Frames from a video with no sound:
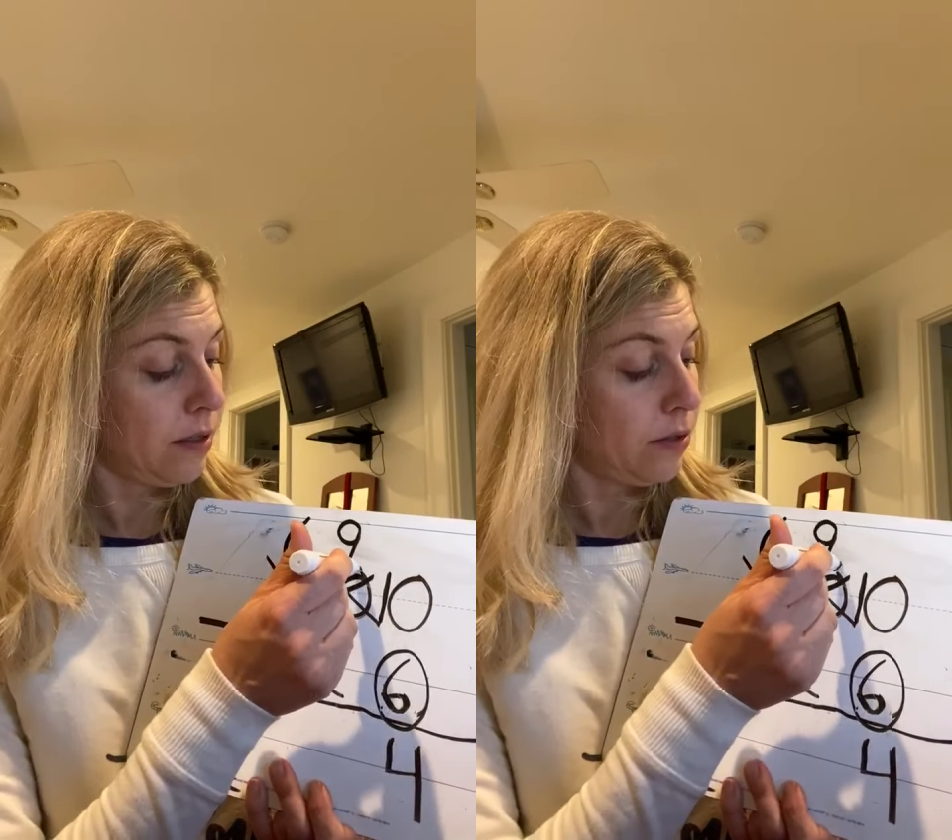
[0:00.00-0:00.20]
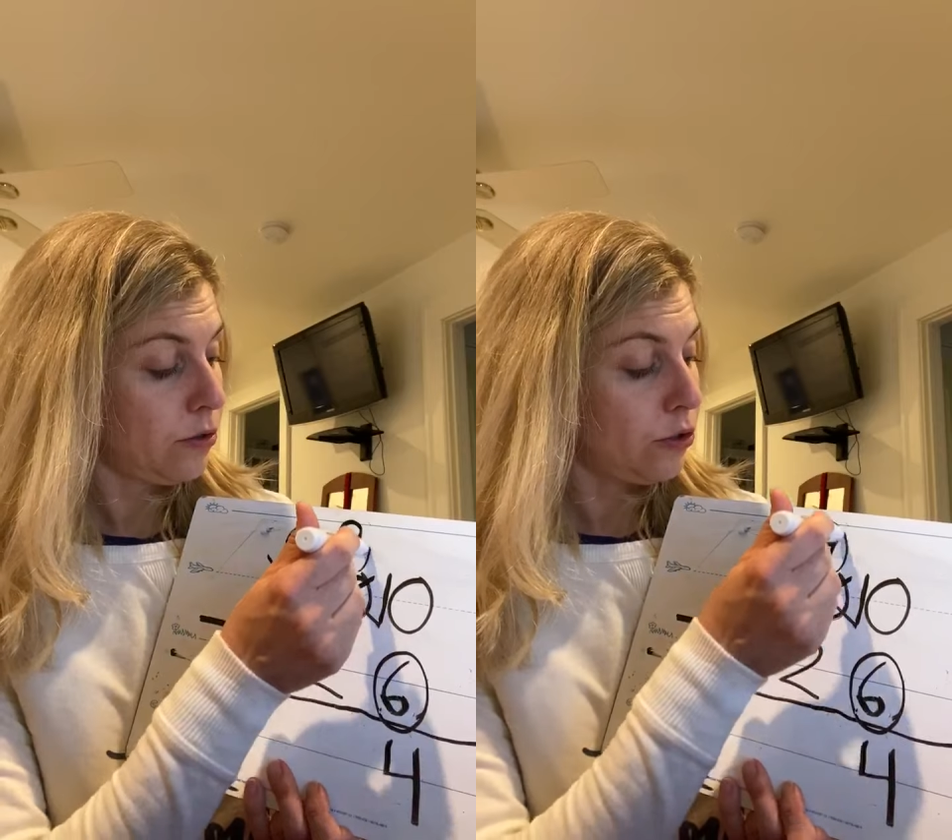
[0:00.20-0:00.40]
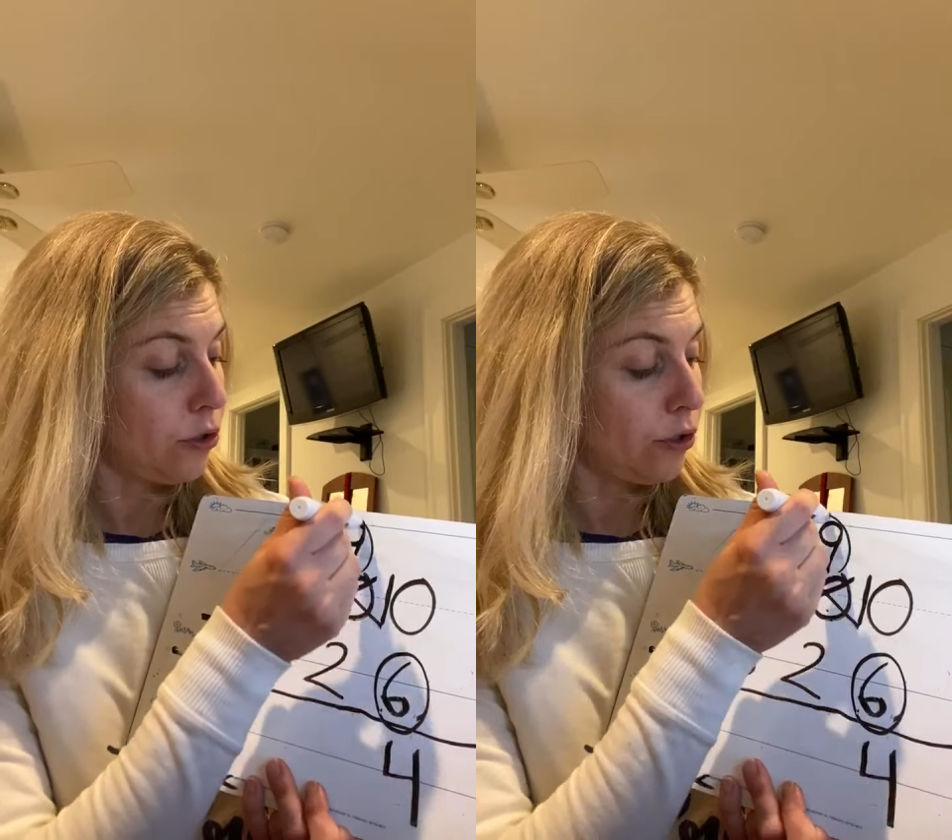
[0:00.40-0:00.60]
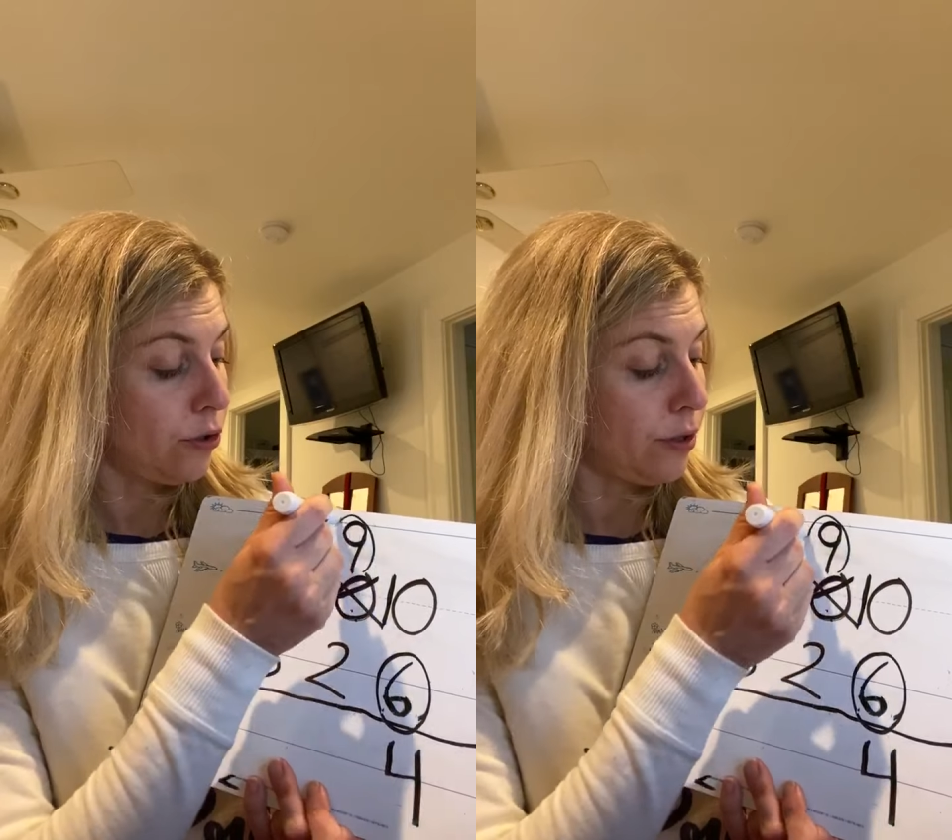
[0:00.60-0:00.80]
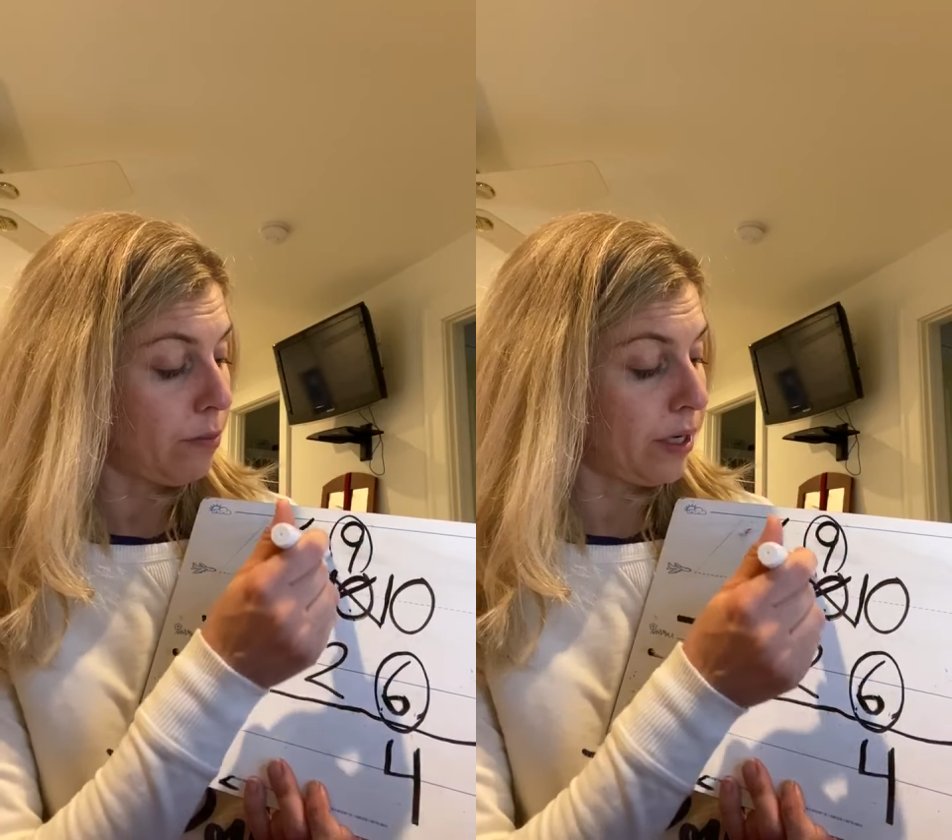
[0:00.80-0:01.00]

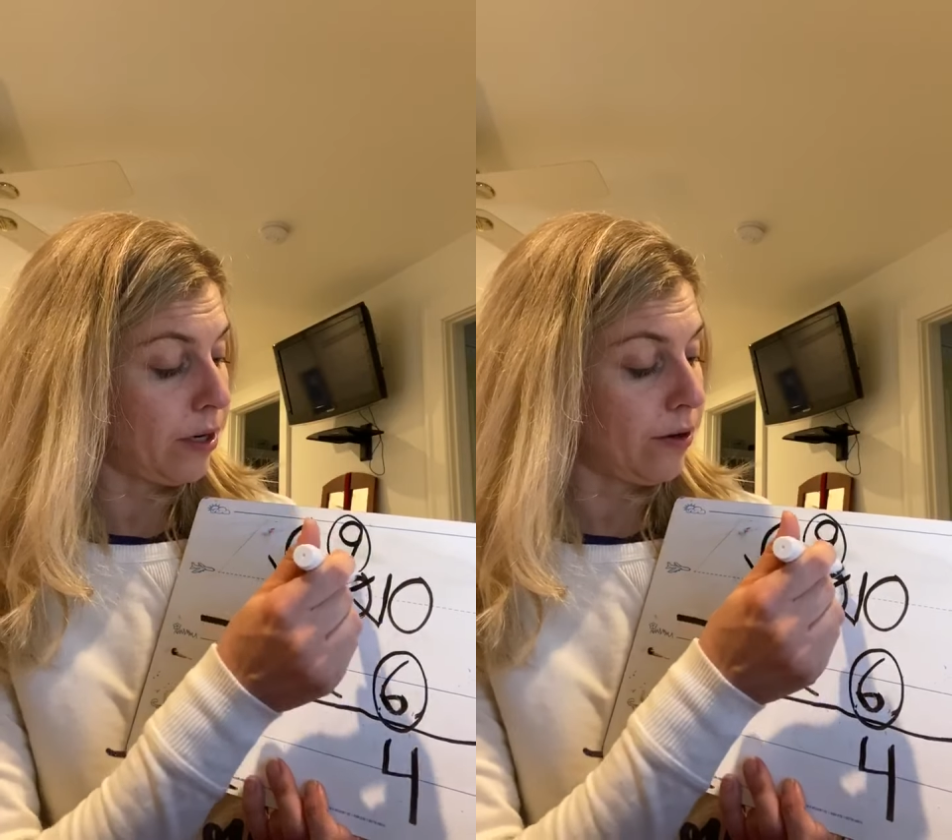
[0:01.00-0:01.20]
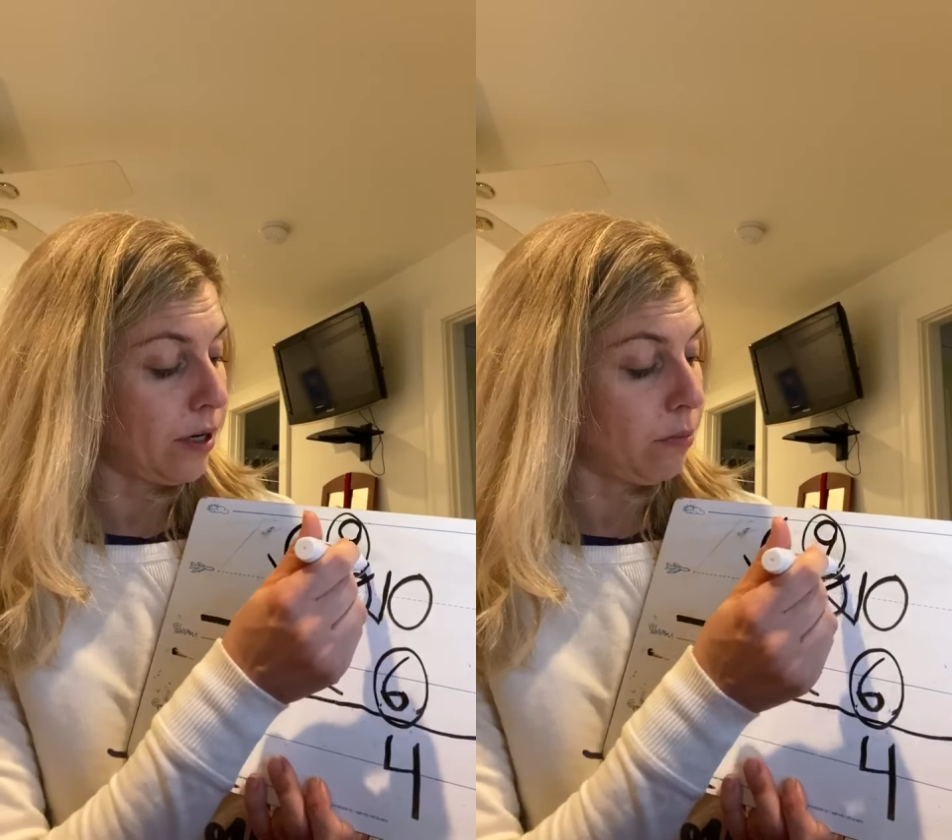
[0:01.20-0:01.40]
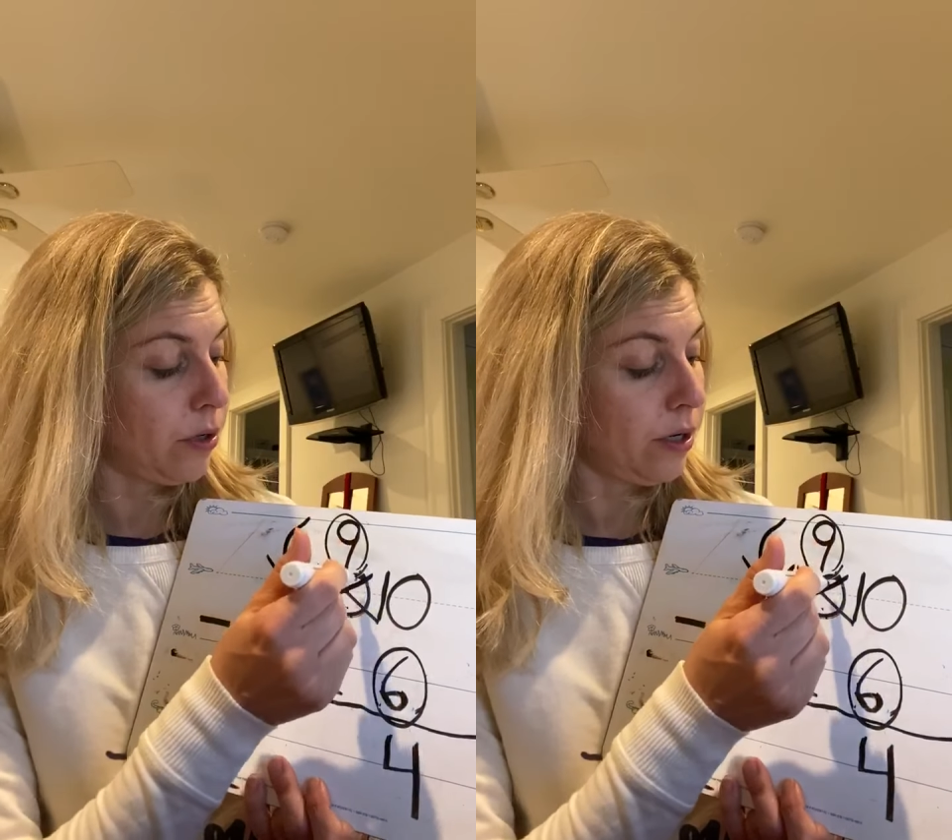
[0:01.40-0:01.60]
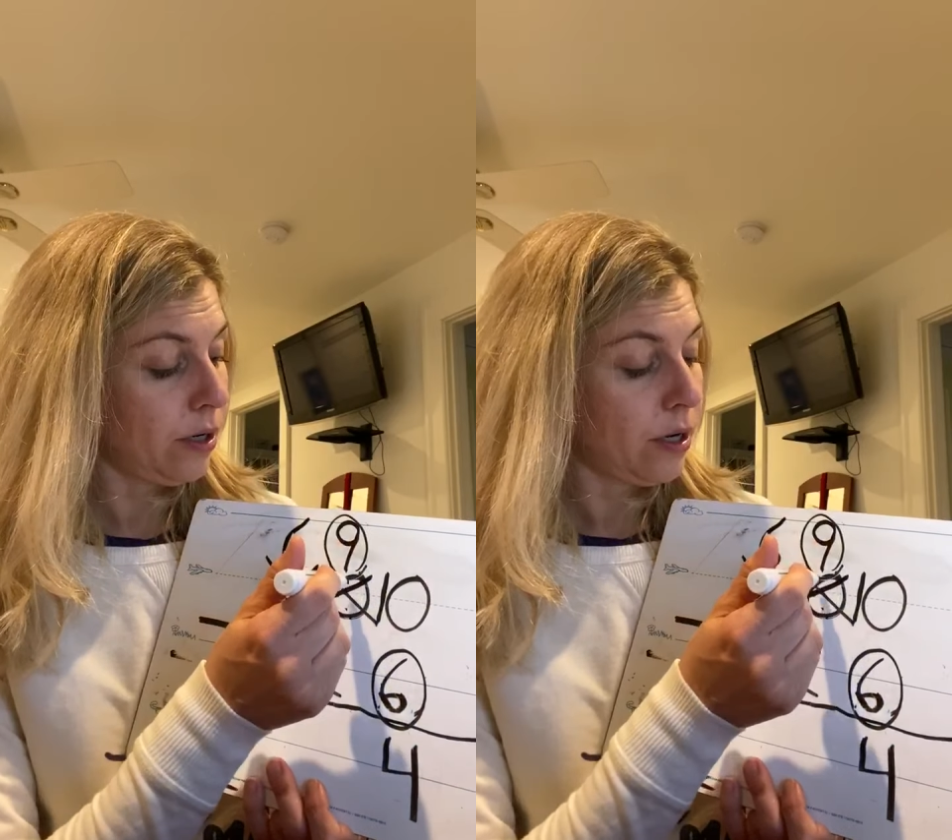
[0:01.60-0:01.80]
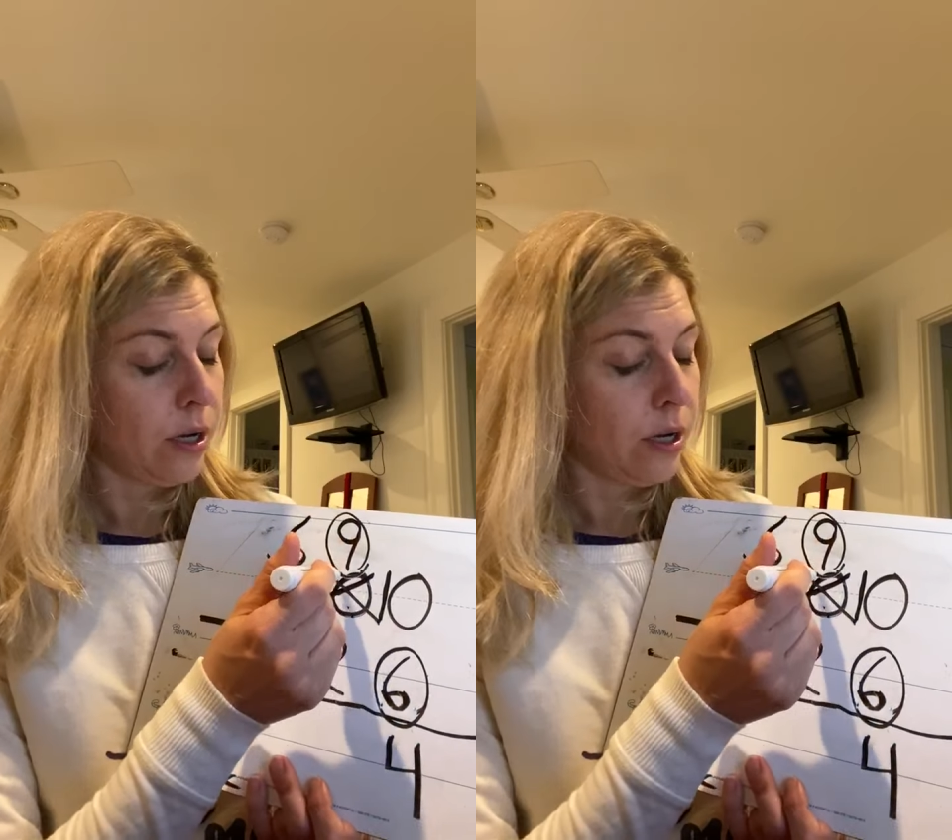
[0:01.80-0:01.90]
circle the bigger number,